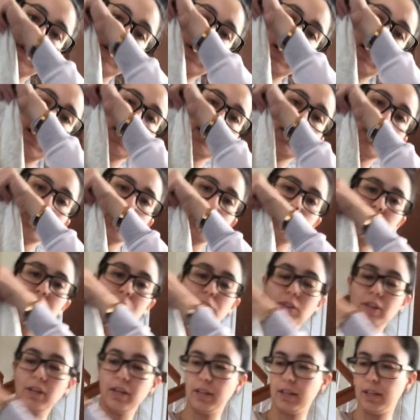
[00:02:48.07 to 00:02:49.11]
I think
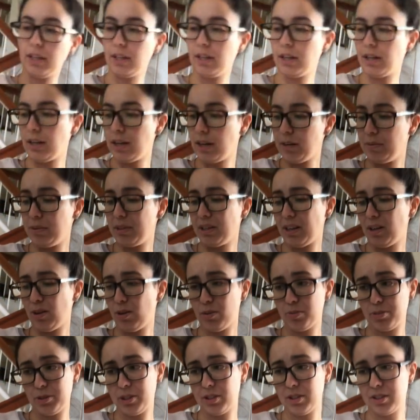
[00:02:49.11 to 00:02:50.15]
she'll like it. I mean, I
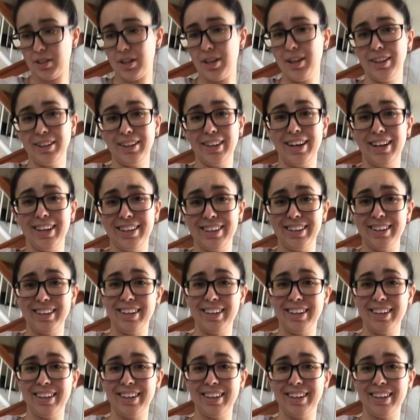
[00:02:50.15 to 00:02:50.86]
hope she's gonna like